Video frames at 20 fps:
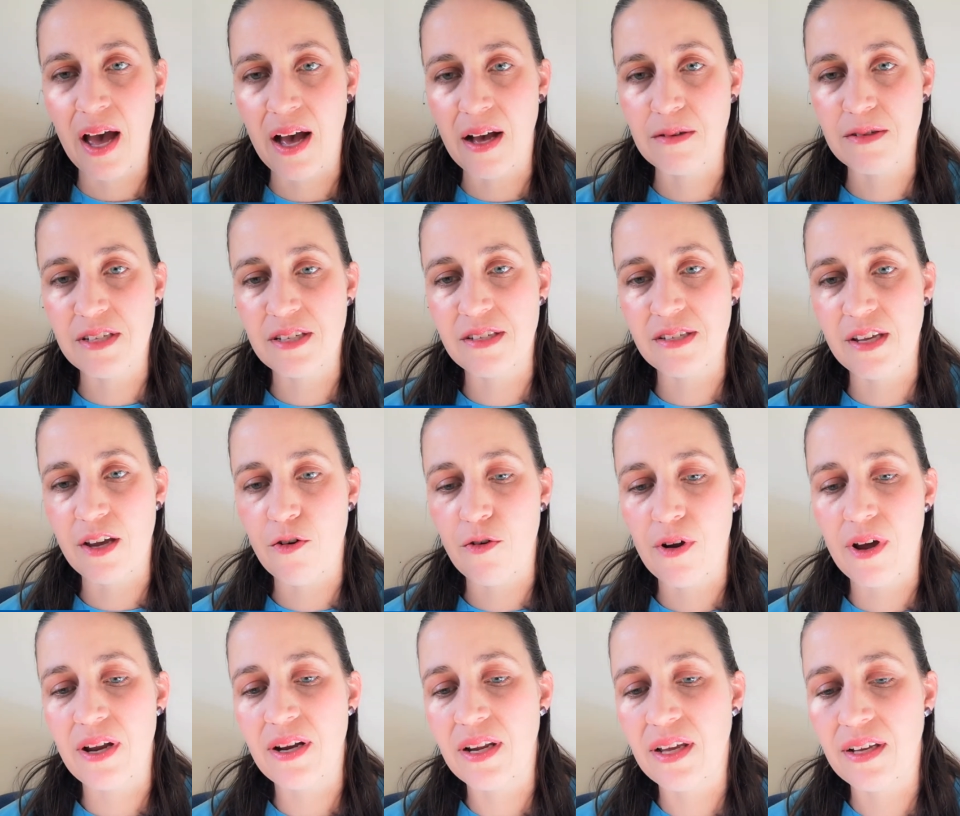
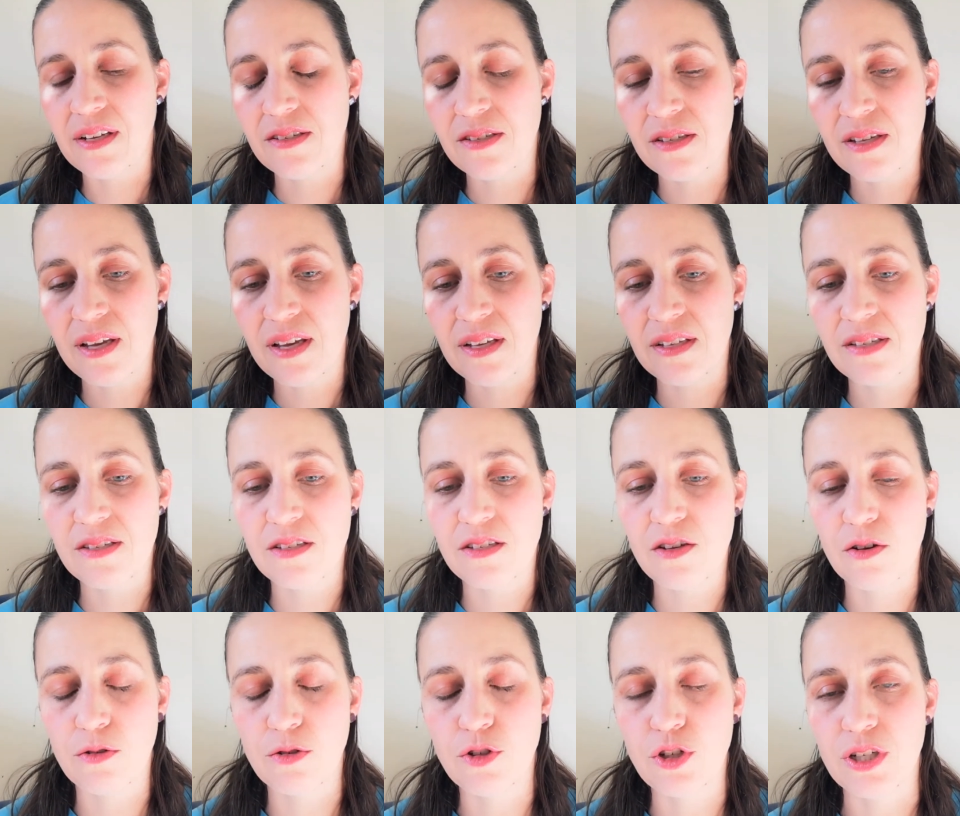Sisera and his
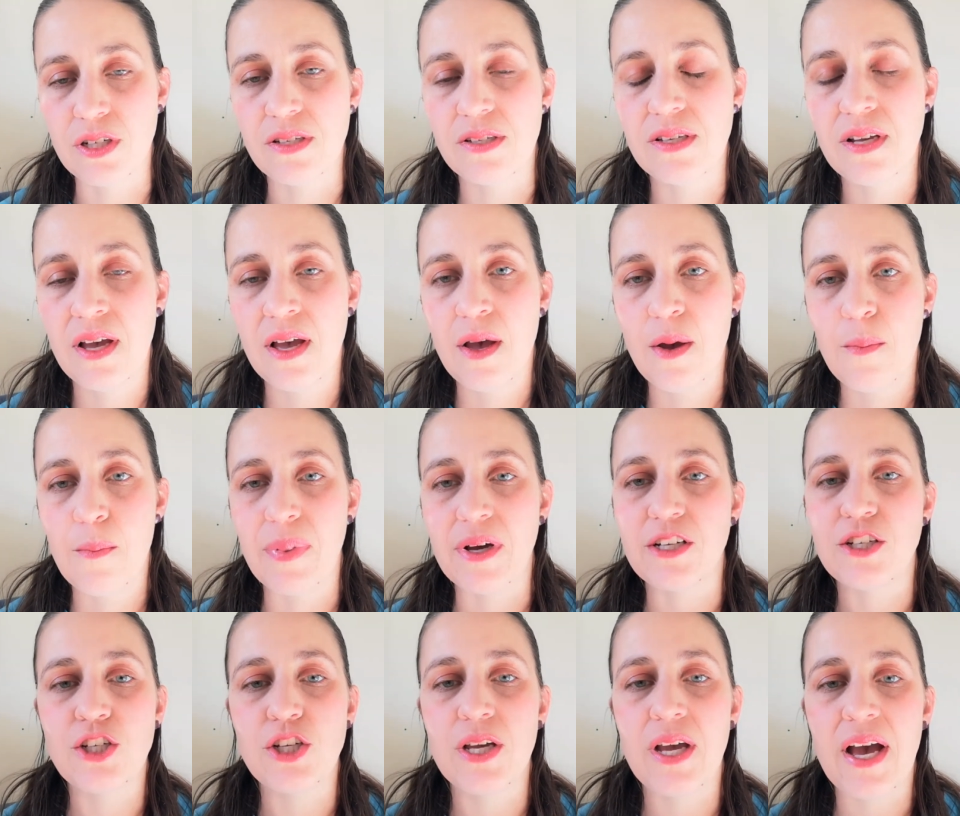soldiers.
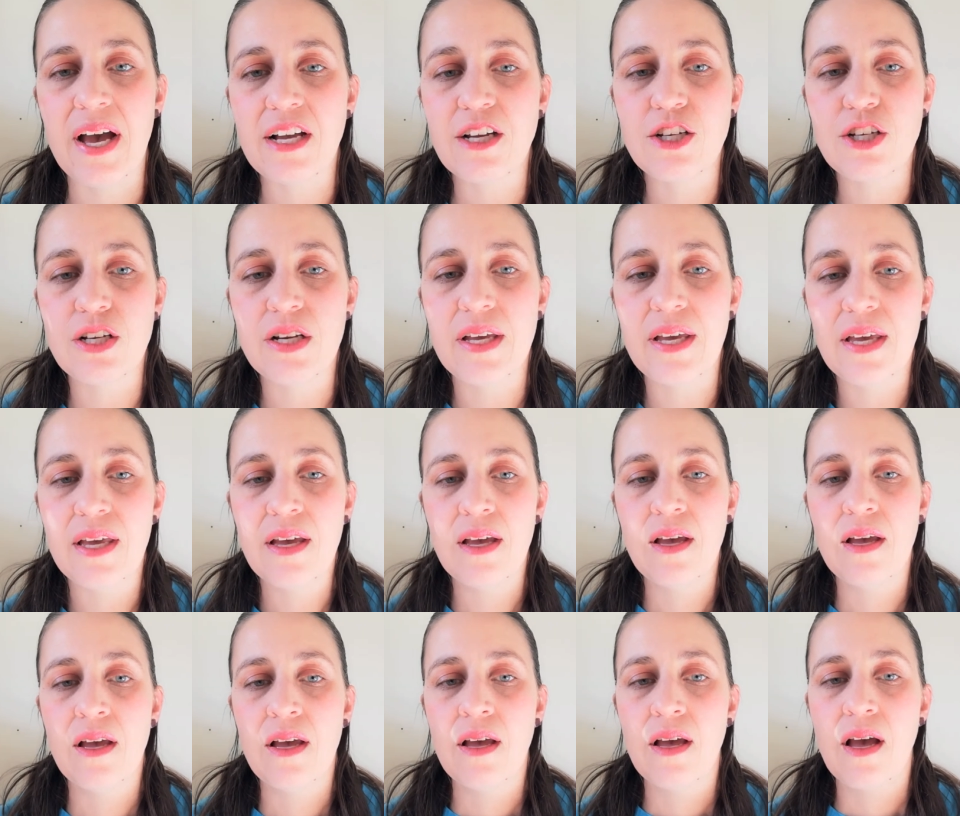But she actually
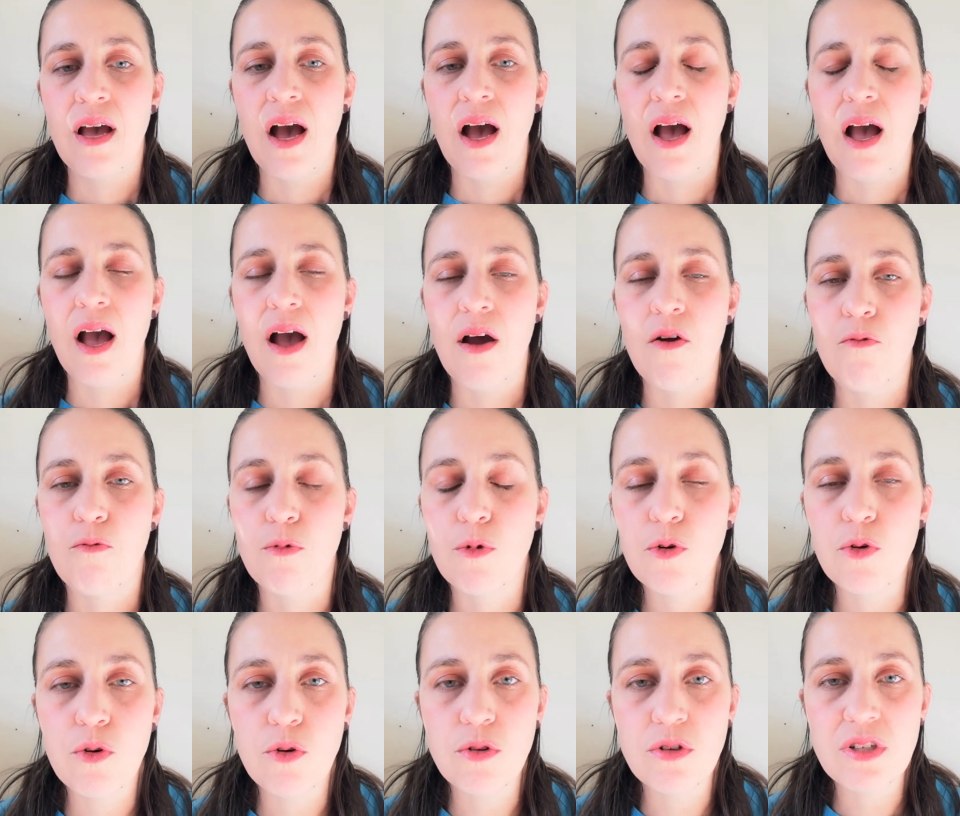
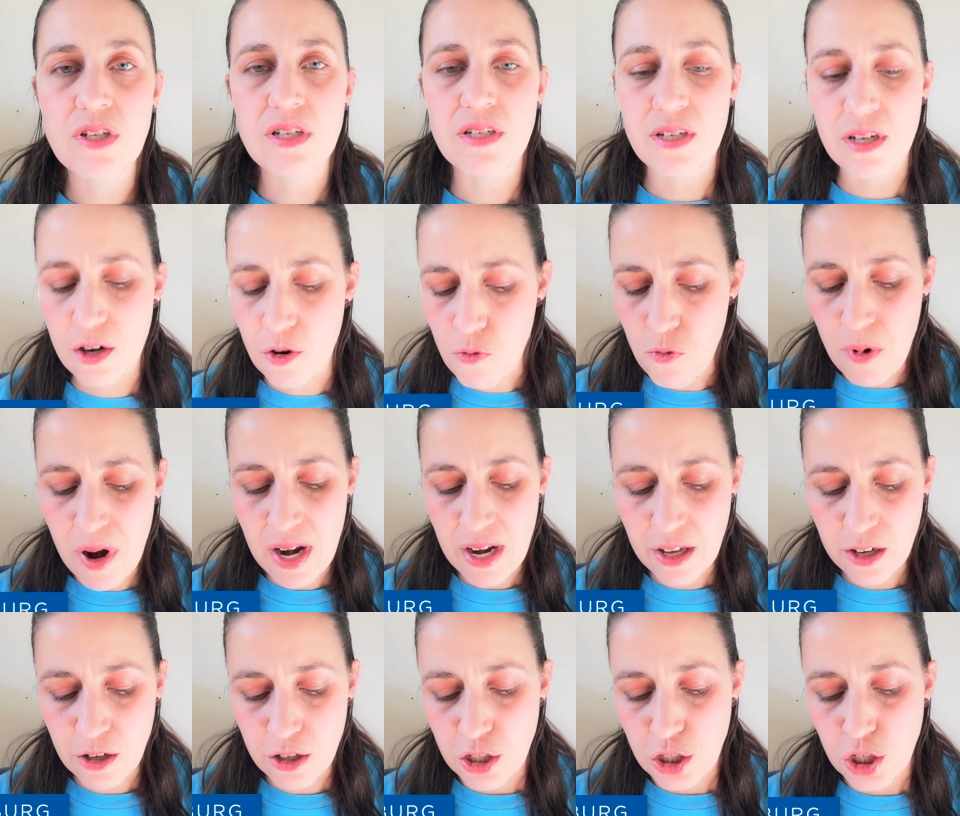did a really
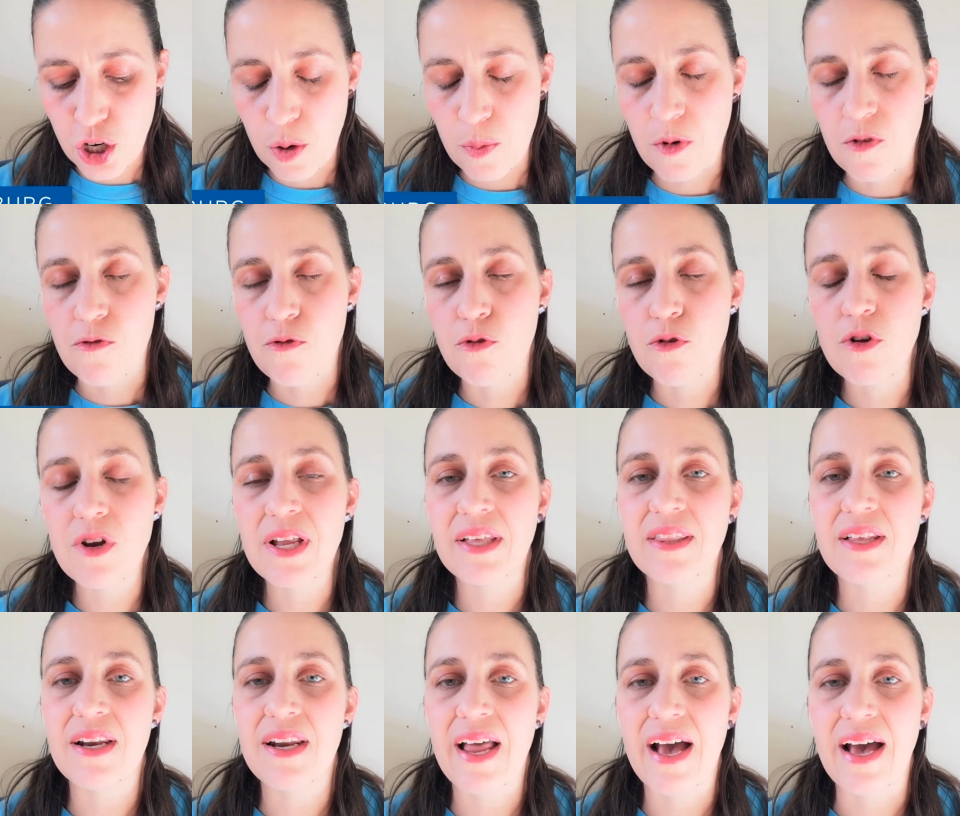good job of
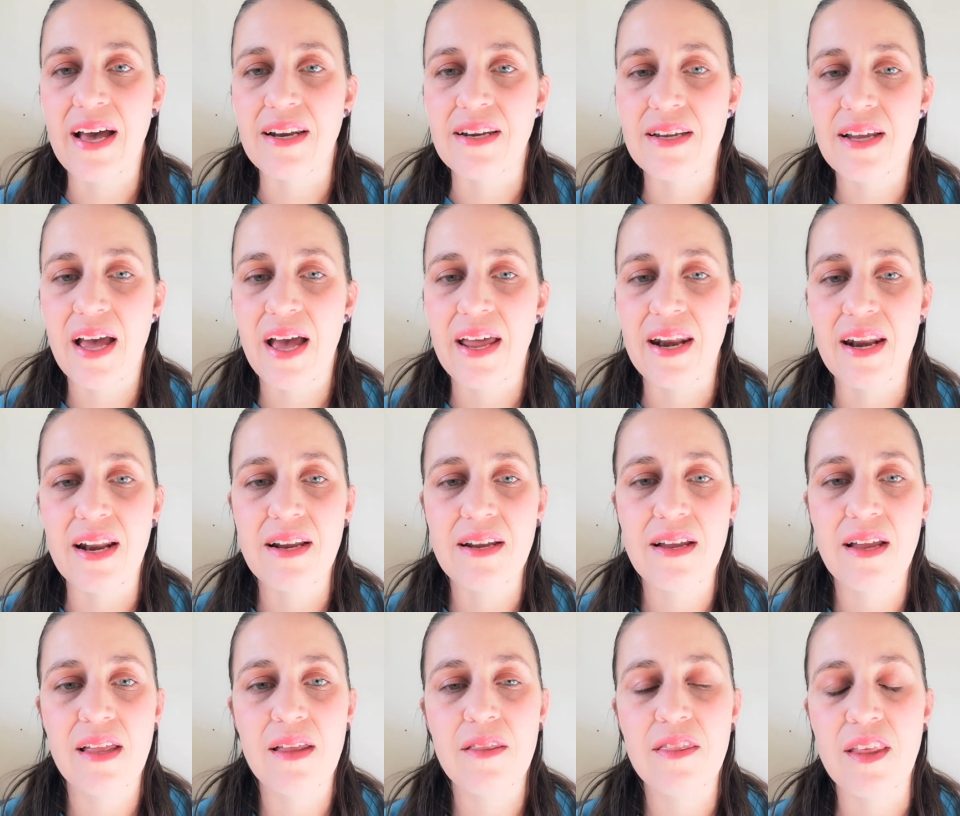ruling the land, and
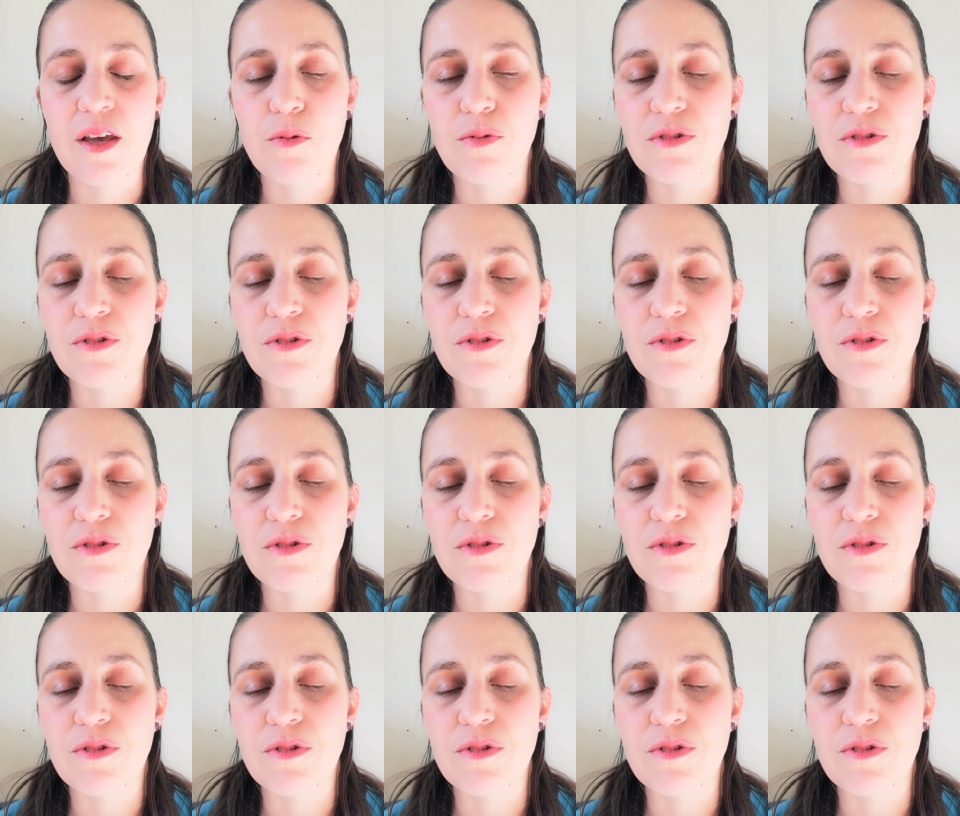there